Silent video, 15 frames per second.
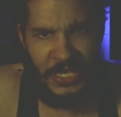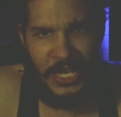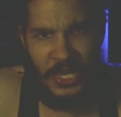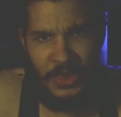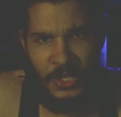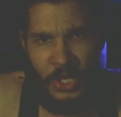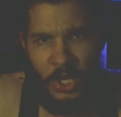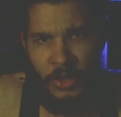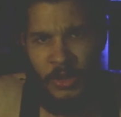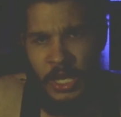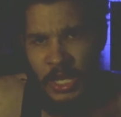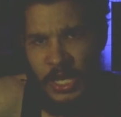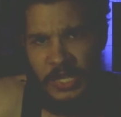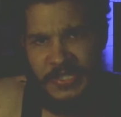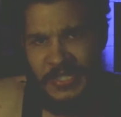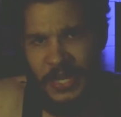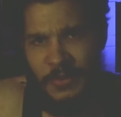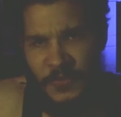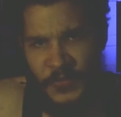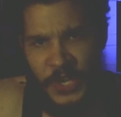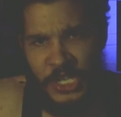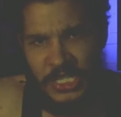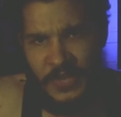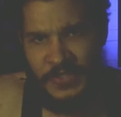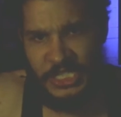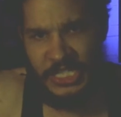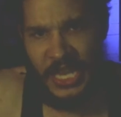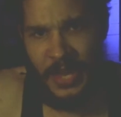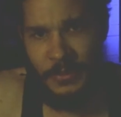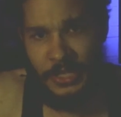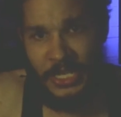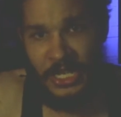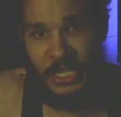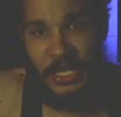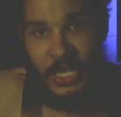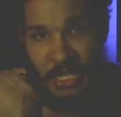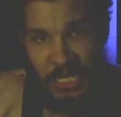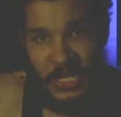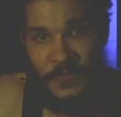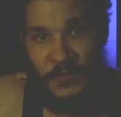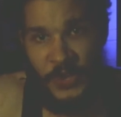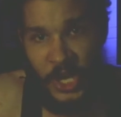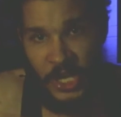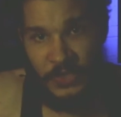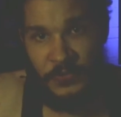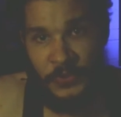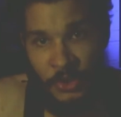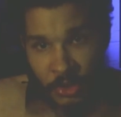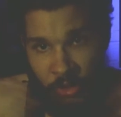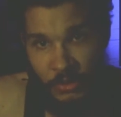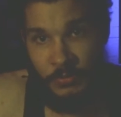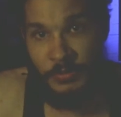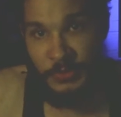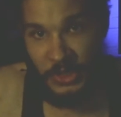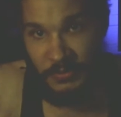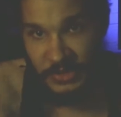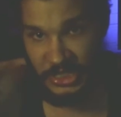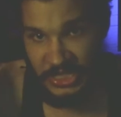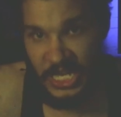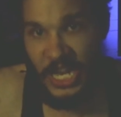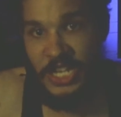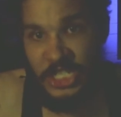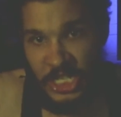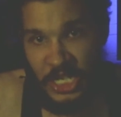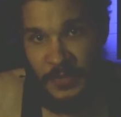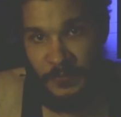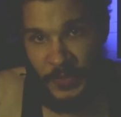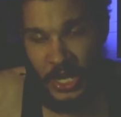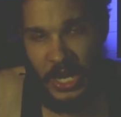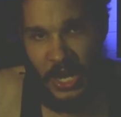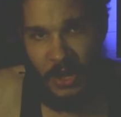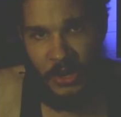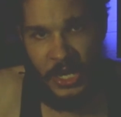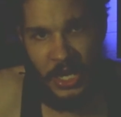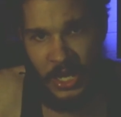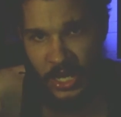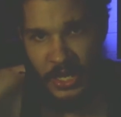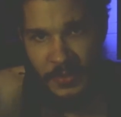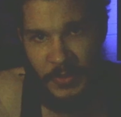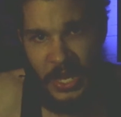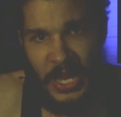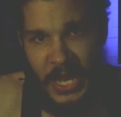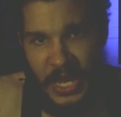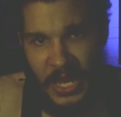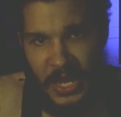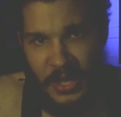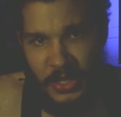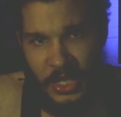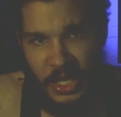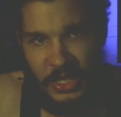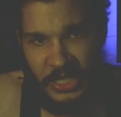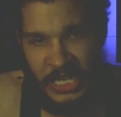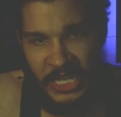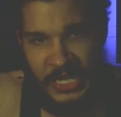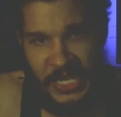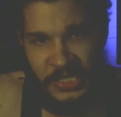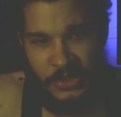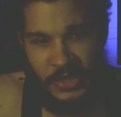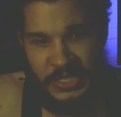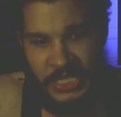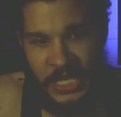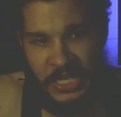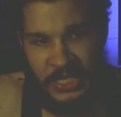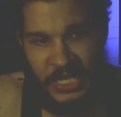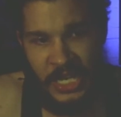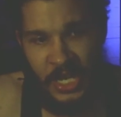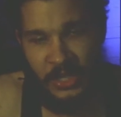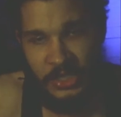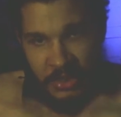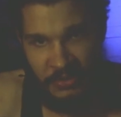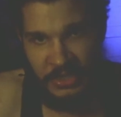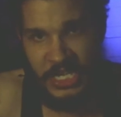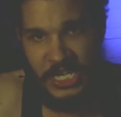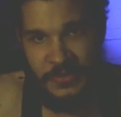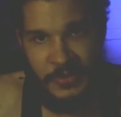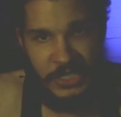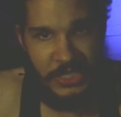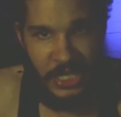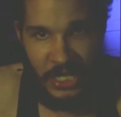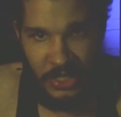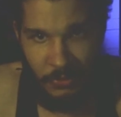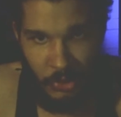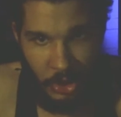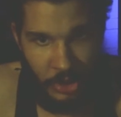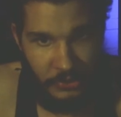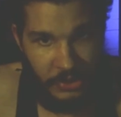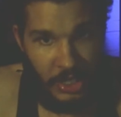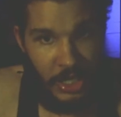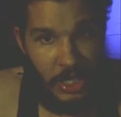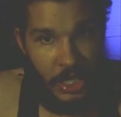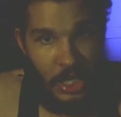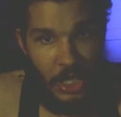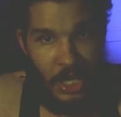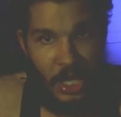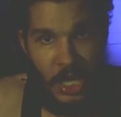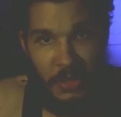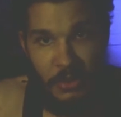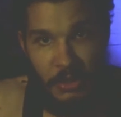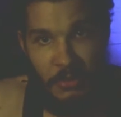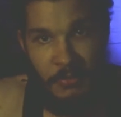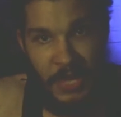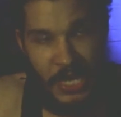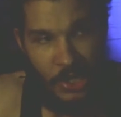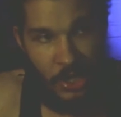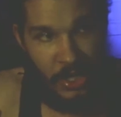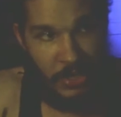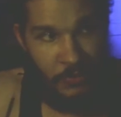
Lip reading: end, though, Sammy falls off a scaffolding. He falls through some staging area and can't answer a 10 count because it was last minute standing rules. Matt Hardy